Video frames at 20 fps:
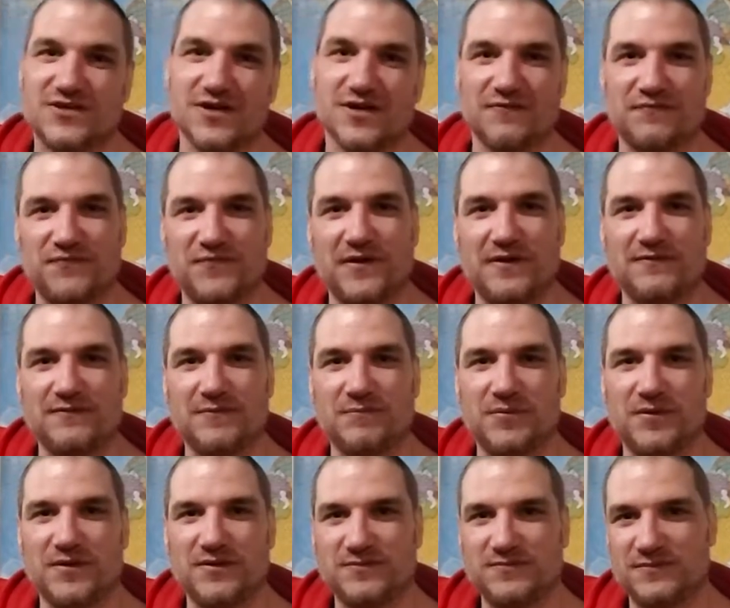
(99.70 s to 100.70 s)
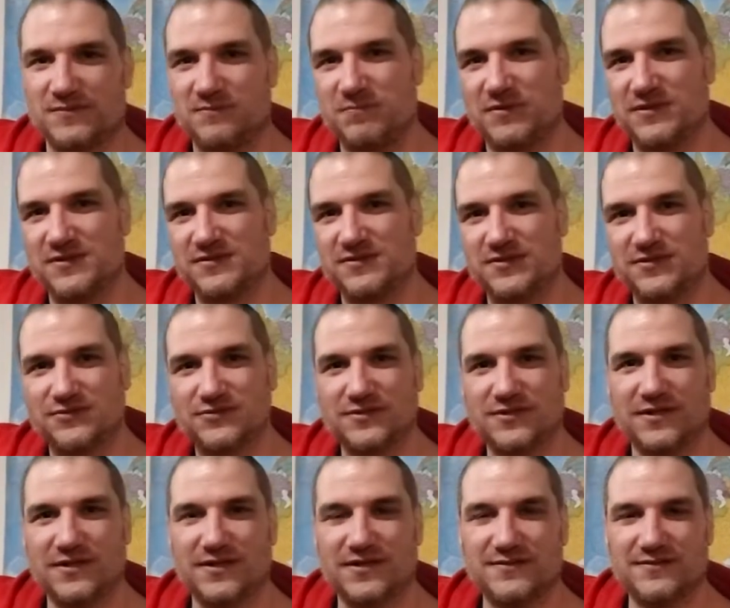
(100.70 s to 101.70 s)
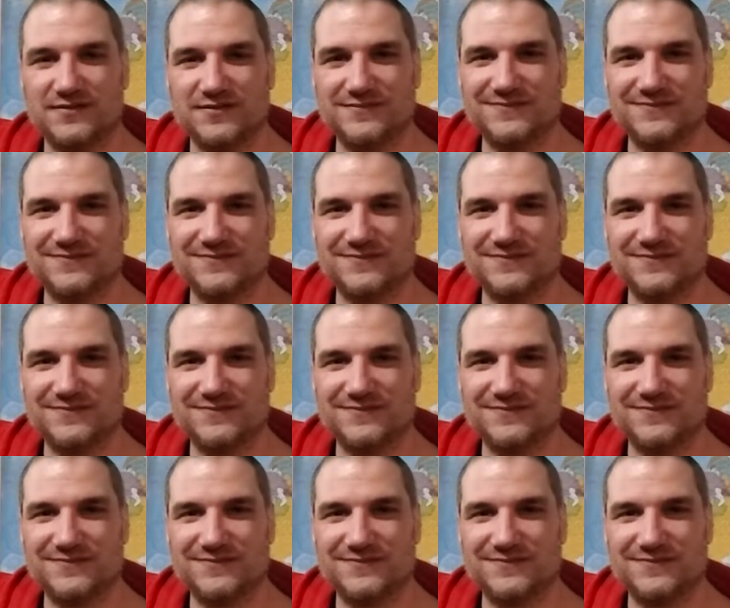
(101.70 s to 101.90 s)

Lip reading: kind of frowned upon by the sergeant, I guess.